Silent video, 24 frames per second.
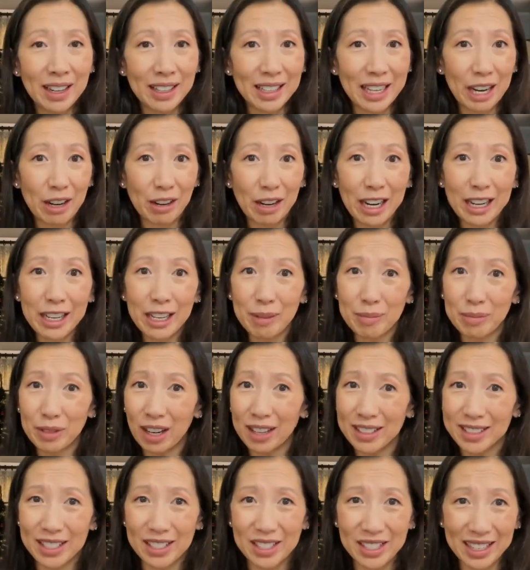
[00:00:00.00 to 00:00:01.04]
Now, I am
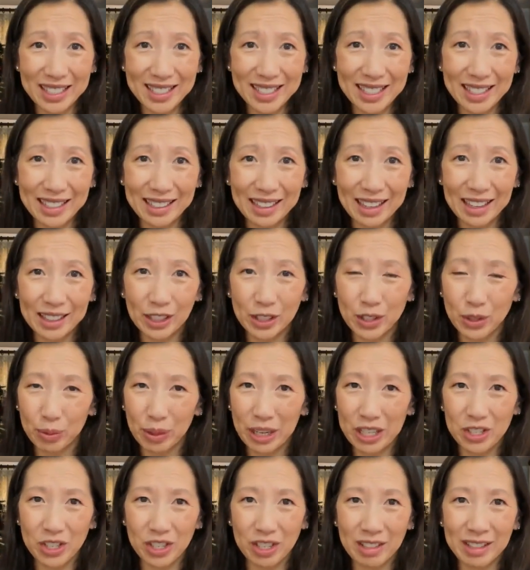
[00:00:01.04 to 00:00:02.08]
not suggesting in this
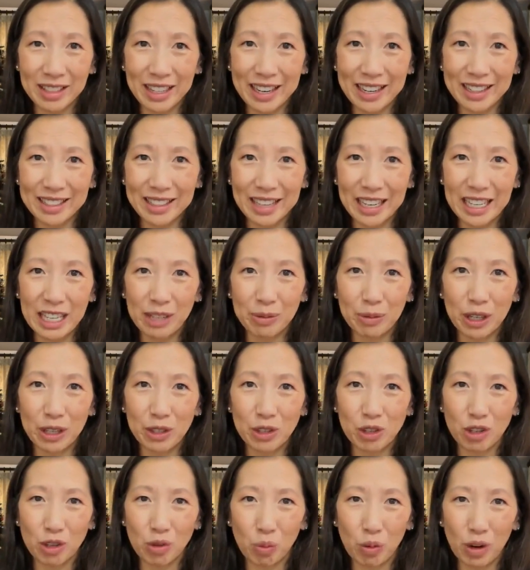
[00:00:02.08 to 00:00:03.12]
question that anyone
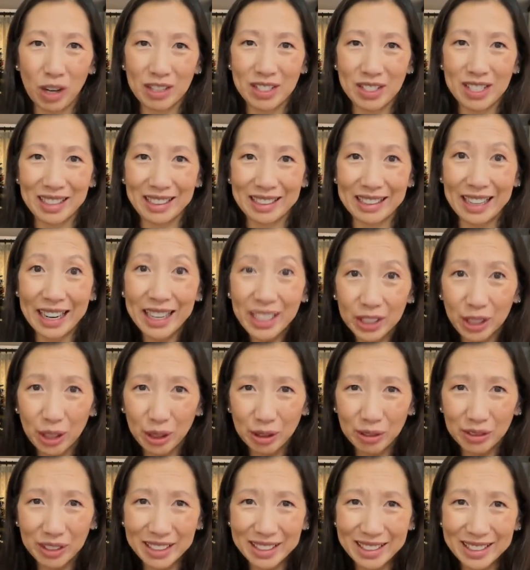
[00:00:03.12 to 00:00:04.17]
should want to get
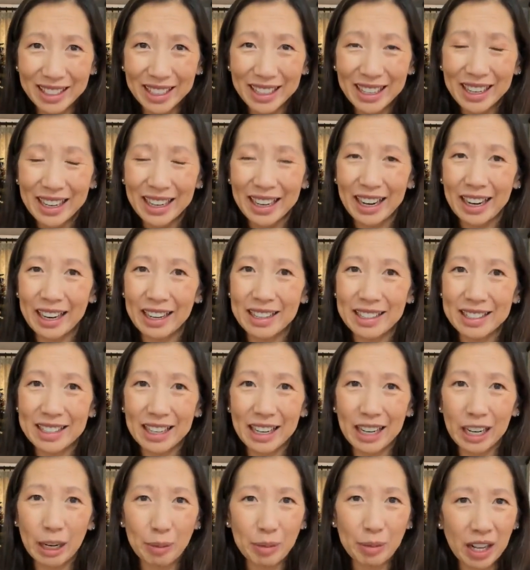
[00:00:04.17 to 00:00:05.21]
COVID, and
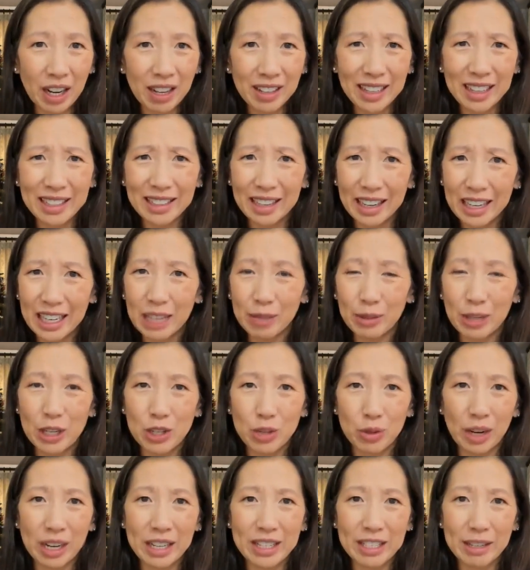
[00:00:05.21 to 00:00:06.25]
I'm not in any way
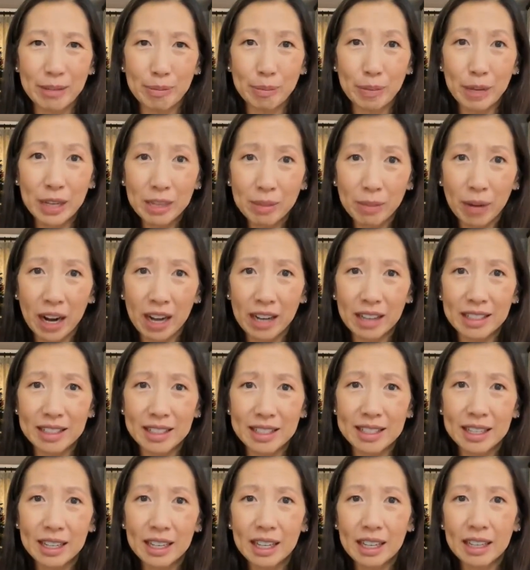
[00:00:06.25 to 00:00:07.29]
trying to
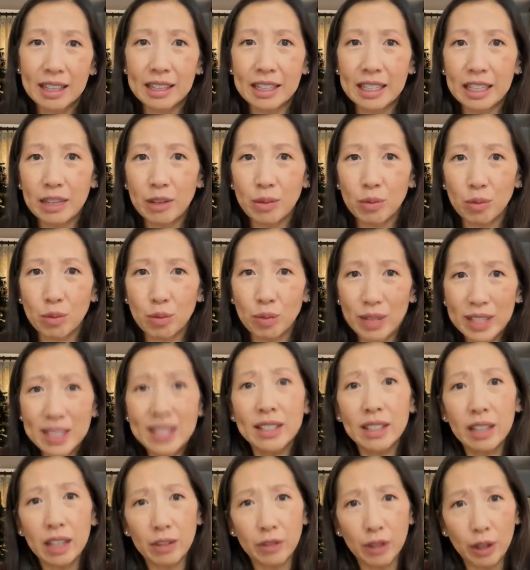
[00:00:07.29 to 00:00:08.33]
minimize the
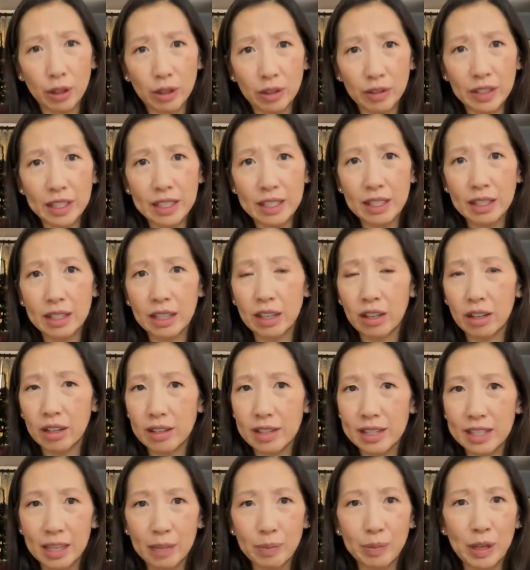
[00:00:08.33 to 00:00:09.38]
risk of COVID. There are
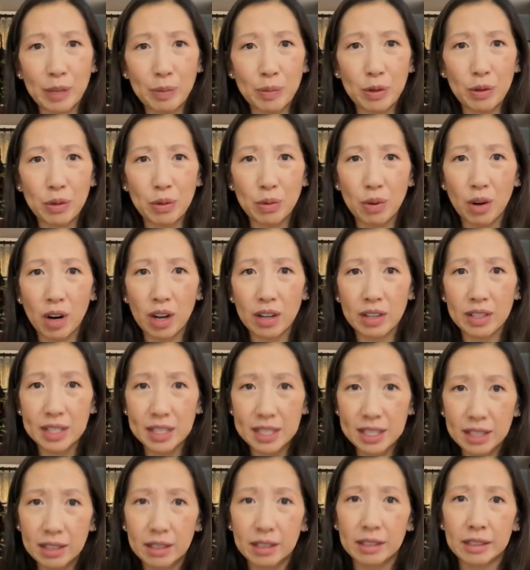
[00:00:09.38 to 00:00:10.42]
some people who are
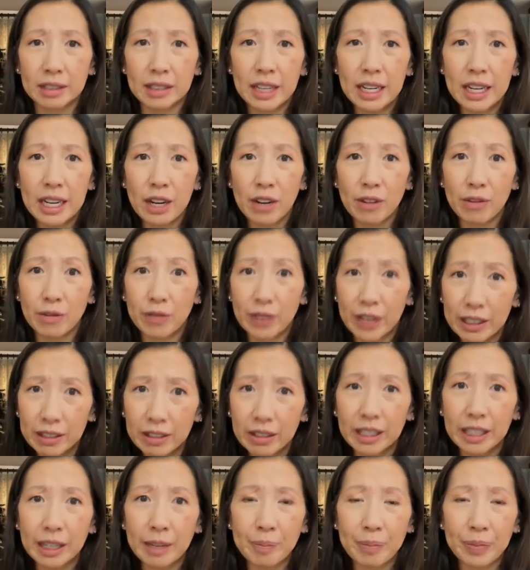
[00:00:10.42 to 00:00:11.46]
still
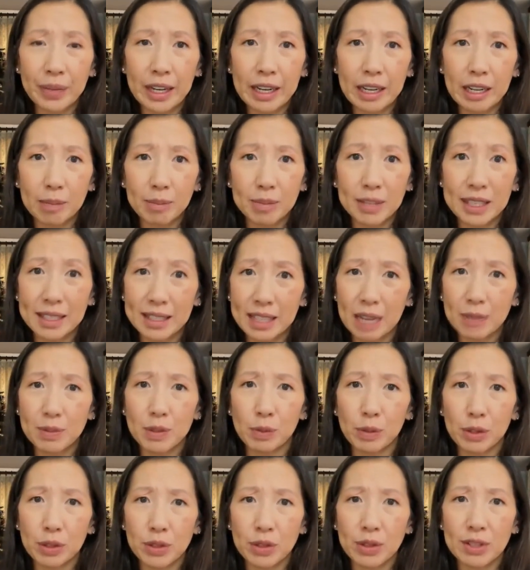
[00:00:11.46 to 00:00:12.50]
very
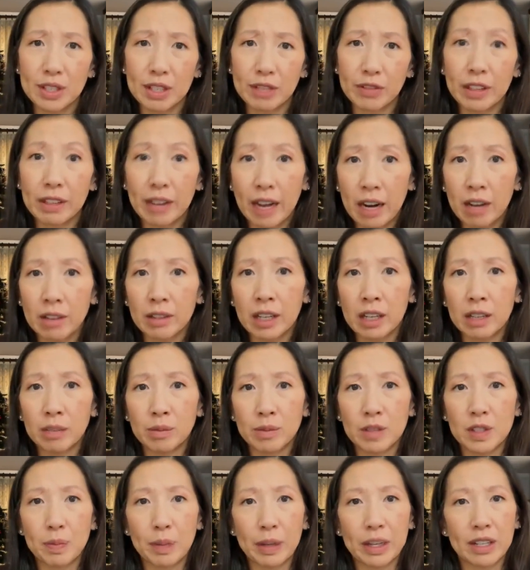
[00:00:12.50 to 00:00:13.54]
susceptible to severe
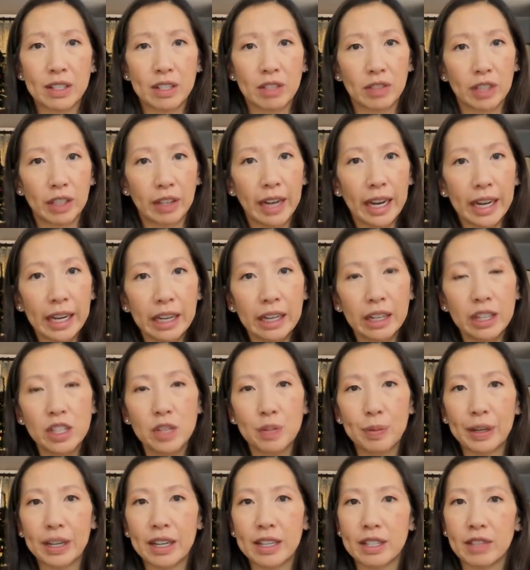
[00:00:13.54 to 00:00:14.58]
outcomes because of their age,
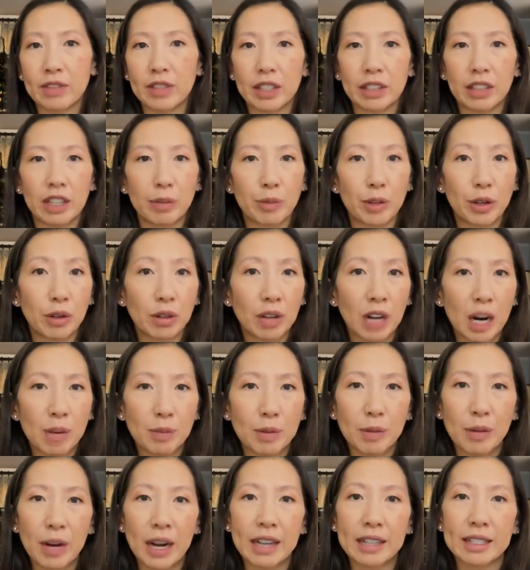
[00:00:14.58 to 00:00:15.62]
because of their
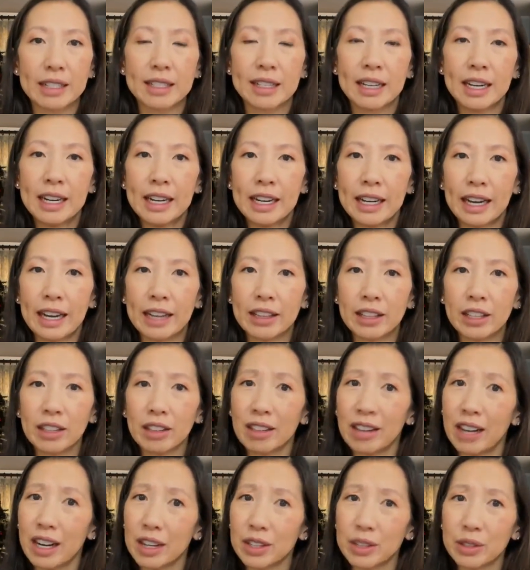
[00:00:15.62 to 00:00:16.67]
immunocompromise, and there
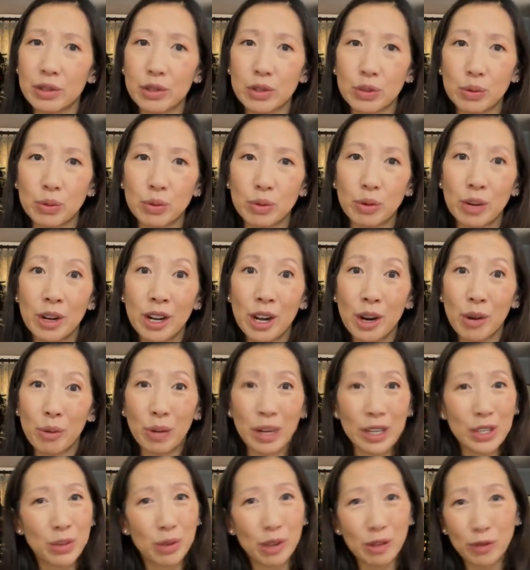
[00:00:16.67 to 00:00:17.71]
are others who
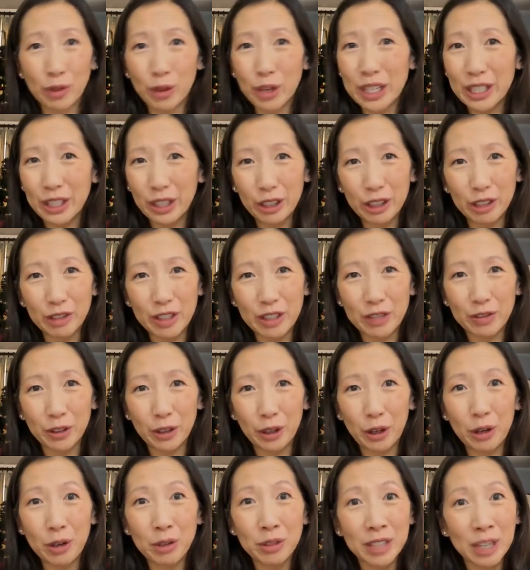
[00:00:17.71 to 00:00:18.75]
want to avoid COVID for a
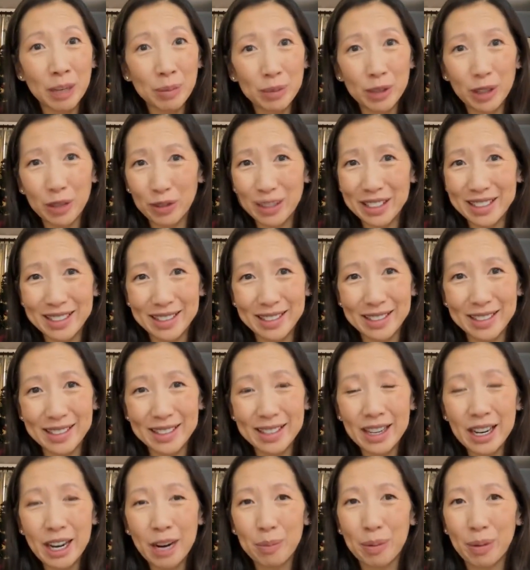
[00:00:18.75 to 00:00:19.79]
whole number of reasons.
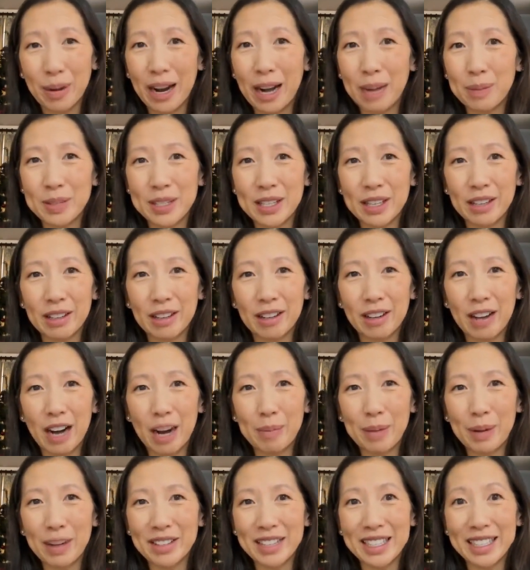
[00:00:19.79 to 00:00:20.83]
Perhaps they are
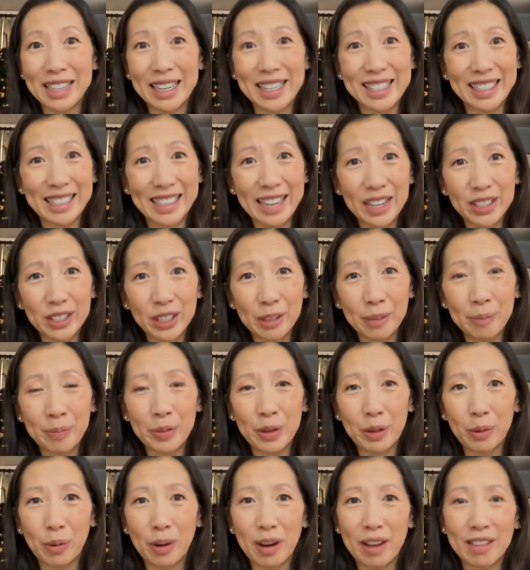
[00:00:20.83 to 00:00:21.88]
about to get together
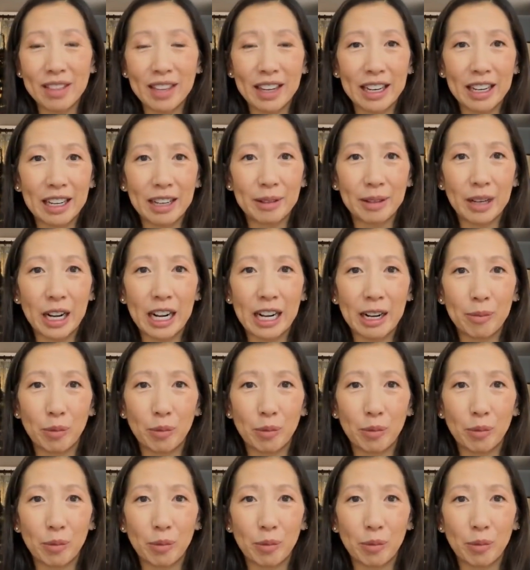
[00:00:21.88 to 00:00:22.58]
with a